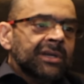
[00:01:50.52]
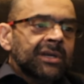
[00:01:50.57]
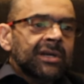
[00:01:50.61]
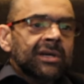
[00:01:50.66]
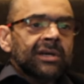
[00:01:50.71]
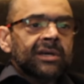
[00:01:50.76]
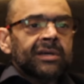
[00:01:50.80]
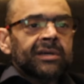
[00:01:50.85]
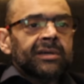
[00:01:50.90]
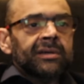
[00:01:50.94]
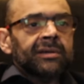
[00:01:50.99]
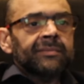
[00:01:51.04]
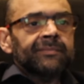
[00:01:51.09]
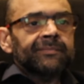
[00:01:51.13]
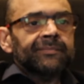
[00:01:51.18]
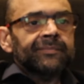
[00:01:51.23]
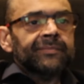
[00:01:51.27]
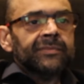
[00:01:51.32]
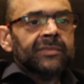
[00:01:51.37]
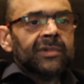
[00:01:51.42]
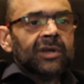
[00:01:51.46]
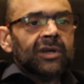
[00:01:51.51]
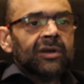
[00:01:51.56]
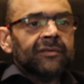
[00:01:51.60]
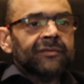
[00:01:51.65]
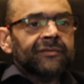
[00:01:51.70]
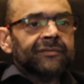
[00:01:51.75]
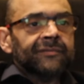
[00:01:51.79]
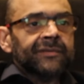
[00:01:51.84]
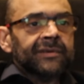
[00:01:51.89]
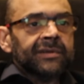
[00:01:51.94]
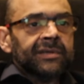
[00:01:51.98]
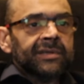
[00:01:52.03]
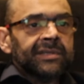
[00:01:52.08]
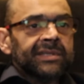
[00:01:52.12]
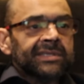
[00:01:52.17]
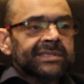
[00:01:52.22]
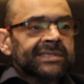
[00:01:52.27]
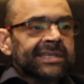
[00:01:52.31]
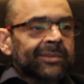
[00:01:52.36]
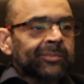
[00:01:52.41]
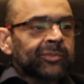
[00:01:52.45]
of
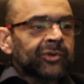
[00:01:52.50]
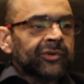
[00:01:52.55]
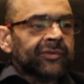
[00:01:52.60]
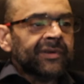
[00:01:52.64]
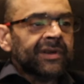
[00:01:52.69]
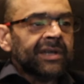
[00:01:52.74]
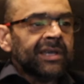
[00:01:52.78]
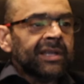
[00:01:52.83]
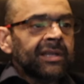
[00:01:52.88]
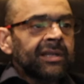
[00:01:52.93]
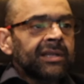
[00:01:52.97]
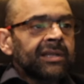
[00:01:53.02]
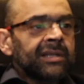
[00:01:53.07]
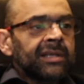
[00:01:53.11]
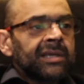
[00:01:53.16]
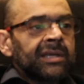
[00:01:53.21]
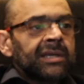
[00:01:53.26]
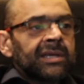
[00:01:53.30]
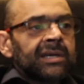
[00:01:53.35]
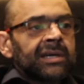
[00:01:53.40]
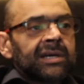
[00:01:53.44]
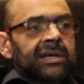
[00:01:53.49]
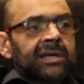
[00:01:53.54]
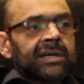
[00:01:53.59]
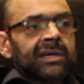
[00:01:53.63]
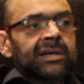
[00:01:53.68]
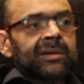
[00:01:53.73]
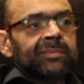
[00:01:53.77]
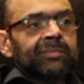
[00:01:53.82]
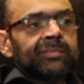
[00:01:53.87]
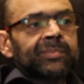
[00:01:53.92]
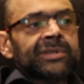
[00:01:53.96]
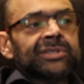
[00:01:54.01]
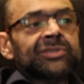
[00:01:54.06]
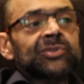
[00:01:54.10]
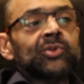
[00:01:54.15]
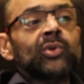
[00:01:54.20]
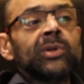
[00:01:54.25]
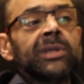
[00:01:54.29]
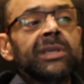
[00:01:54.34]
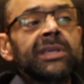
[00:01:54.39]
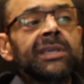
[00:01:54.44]
the scent profile.
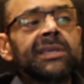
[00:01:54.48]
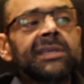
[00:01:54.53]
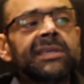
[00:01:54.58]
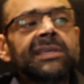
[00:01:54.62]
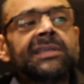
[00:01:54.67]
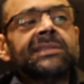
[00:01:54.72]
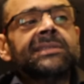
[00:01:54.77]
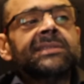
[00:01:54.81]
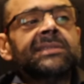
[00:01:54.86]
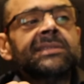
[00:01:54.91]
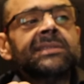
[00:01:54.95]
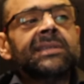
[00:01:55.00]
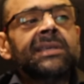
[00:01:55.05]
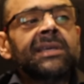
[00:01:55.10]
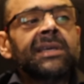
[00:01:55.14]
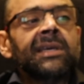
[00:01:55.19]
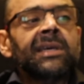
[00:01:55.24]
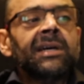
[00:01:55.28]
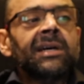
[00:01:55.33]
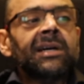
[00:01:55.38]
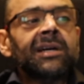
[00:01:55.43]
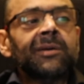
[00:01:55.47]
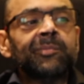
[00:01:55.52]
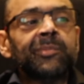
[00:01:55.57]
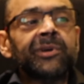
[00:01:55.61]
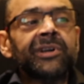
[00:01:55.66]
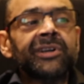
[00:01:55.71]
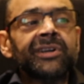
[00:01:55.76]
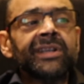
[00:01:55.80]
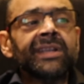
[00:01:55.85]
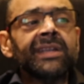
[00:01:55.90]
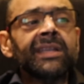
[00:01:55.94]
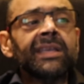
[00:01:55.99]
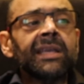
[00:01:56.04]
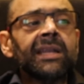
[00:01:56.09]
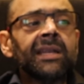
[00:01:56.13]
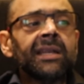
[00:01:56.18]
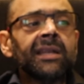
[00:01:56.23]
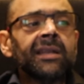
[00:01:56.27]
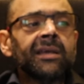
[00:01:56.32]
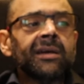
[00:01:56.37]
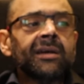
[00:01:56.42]
Patchouli is a
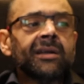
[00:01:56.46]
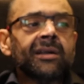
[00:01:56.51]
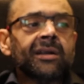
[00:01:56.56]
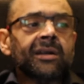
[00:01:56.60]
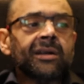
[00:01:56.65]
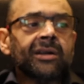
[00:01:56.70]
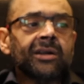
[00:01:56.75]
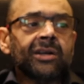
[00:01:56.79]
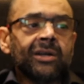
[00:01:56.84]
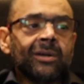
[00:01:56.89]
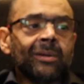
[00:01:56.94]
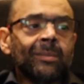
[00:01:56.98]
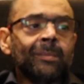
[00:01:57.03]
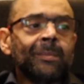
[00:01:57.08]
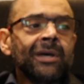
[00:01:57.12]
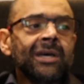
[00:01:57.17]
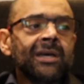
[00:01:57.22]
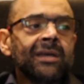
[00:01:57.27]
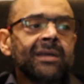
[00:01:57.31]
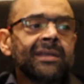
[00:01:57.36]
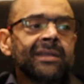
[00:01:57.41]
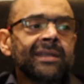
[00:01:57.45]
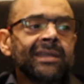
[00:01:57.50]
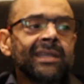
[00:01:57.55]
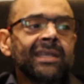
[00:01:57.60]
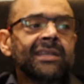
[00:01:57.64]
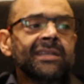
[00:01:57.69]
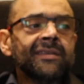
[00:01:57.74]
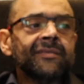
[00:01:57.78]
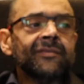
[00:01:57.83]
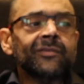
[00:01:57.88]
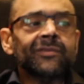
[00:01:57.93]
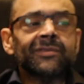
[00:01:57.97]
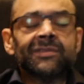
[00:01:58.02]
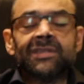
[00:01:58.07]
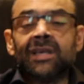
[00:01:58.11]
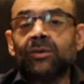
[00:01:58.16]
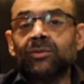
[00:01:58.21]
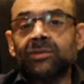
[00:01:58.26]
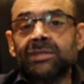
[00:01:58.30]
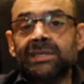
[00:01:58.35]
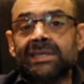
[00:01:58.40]
perennial herb native to
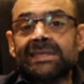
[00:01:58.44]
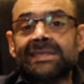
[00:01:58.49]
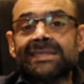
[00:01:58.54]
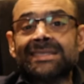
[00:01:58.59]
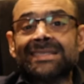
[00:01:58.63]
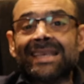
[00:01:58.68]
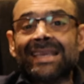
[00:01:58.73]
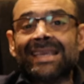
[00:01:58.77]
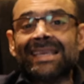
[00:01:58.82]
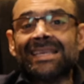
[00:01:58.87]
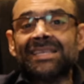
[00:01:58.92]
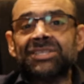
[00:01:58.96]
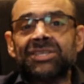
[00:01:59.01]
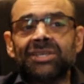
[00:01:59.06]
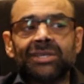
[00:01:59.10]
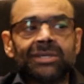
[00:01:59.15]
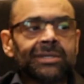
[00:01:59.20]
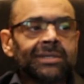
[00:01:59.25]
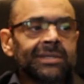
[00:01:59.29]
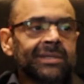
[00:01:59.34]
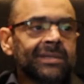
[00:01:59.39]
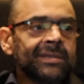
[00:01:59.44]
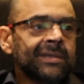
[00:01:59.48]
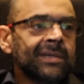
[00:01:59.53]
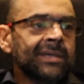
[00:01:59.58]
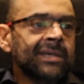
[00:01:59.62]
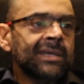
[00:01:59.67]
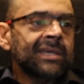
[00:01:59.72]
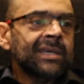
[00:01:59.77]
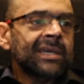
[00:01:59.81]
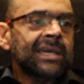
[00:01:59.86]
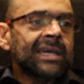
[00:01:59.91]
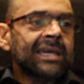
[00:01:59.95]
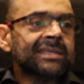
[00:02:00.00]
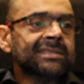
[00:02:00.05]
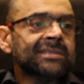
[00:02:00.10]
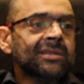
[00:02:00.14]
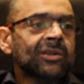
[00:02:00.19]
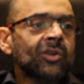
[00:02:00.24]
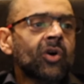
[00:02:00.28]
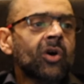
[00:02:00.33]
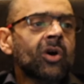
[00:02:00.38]
Southeast Asia. Has
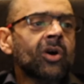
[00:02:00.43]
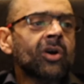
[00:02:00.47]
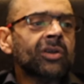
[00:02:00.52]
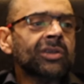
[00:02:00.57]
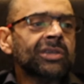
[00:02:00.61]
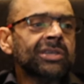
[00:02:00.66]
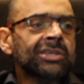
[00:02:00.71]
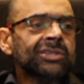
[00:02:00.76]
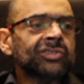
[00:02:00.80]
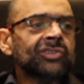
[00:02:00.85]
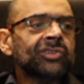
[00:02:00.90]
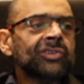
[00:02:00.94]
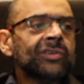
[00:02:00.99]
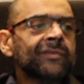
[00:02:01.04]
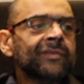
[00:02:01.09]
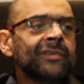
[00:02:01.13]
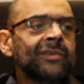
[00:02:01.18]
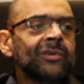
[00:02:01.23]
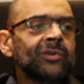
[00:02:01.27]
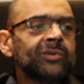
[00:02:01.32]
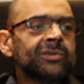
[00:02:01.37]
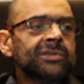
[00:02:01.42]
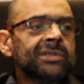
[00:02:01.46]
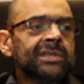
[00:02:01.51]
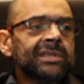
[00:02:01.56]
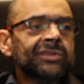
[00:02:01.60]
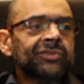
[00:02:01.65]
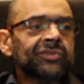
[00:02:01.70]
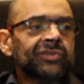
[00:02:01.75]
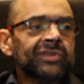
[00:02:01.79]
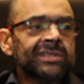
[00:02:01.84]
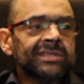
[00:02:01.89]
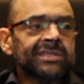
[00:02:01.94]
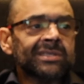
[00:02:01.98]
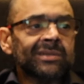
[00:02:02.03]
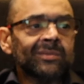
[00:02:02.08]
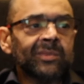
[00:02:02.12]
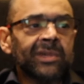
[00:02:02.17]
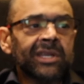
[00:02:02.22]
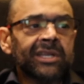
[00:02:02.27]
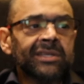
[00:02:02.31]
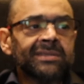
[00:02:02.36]
a long history of use in traditional
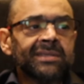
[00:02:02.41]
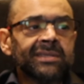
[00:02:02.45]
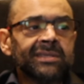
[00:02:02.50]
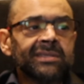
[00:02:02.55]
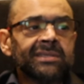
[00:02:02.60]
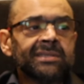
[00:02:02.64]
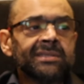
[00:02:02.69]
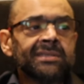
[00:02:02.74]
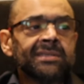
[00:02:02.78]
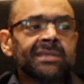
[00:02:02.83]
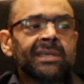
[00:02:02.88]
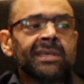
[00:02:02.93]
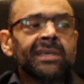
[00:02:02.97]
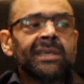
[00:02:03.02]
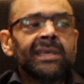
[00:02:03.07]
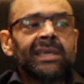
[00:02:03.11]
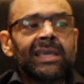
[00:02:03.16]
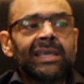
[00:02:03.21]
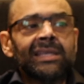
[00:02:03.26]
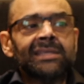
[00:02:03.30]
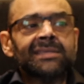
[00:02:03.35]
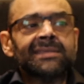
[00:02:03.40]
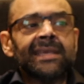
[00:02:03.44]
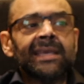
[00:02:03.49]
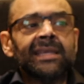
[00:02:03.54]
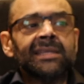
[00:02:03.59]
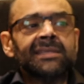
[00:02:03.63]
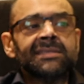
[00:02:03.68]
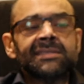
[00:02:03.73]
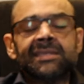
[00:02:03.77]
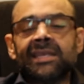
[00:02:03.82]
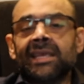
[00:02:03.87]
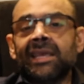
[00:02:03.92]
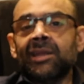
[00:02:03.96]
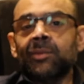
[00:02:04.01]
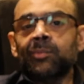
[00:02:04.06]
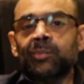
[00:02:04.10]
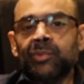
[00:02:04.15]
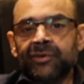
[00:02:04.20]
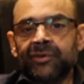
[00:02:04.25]
medicines, incense, and